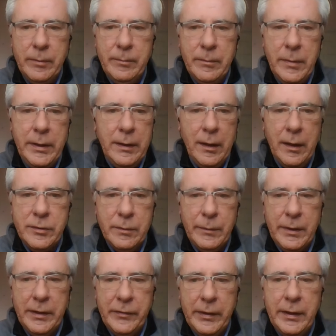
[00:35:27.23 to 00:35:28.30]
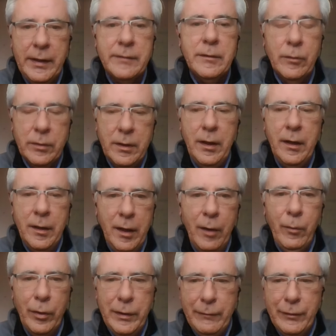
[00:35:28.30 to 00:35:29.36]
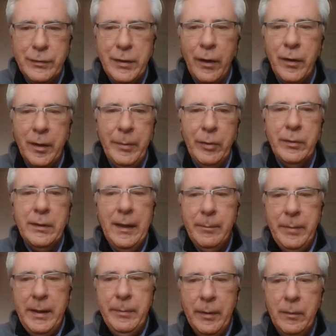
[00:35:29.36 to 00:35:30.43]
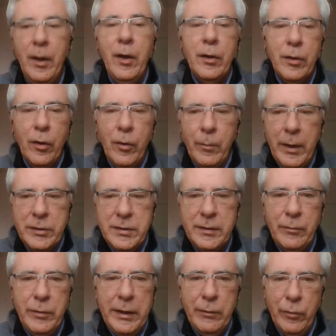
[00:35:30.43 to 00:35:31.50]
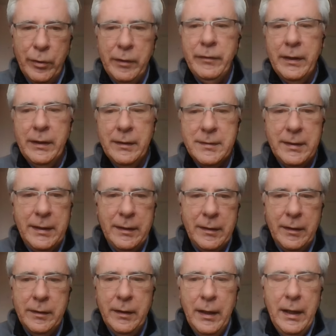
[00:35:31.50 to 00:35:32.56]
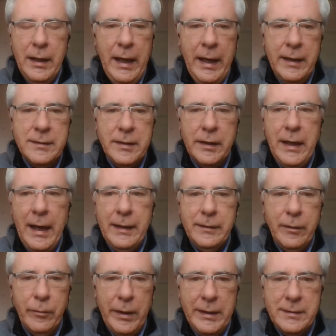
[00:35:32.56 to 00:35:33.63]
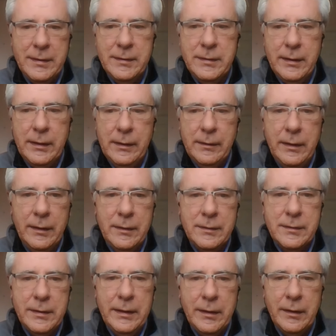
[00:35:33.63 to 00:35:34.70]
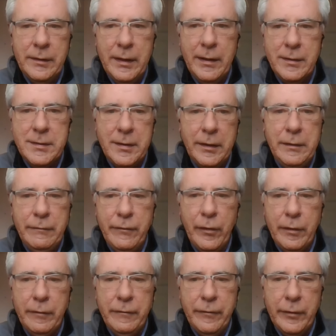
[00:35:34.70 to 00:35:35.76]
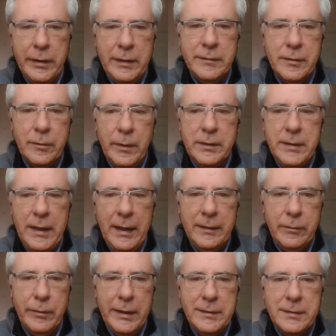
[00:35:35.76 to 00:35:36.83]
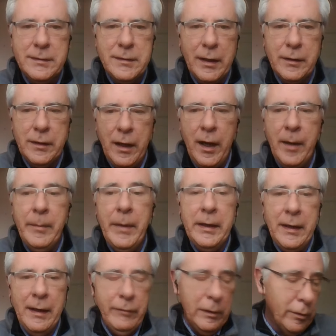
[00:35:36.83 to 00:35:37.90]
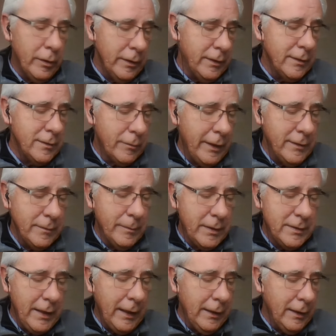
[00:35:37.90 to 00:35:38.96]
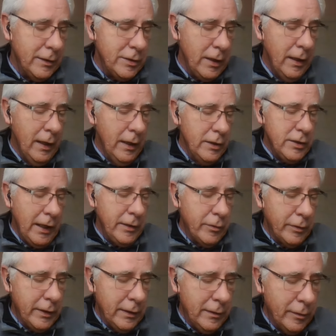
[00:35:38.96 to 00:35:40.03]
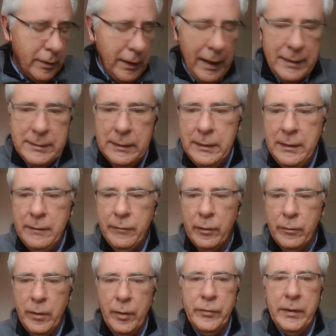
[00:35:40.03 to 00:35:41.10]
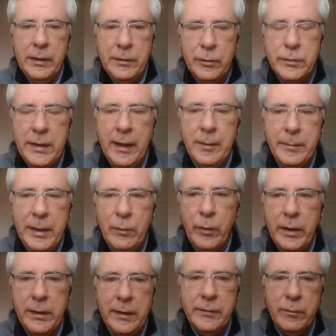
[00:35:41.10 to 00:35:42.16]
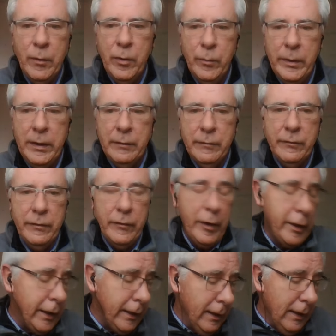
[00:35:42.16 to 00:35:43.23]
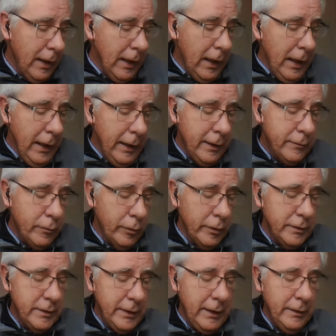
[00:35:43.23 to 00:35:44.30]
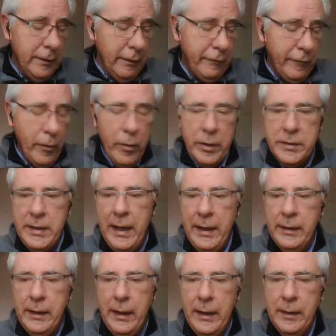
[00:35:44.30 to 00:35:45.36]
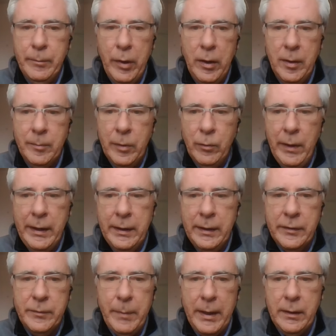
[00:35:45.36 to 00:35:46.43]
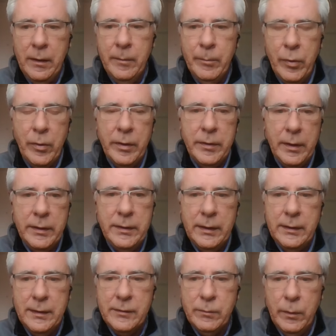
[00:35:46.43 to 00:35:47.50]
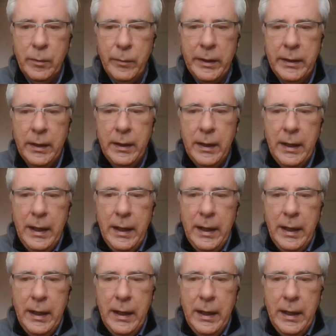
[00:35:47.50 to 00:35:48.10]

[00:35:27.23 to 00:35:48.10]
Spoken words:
But my God, you want to see this. Look, I won't even talk about it. Let people go and watch the rerun if you can see it on. It's on At The Races. You can see it on their site for free. So go on to attheraces.com and have a look at this race from the 2nd of January in Newcastle. Eva Rosie, and you tell me why this won't win on Friday. It runs in the 4:10, and Paul Mulrennan is back on board. I think this will win.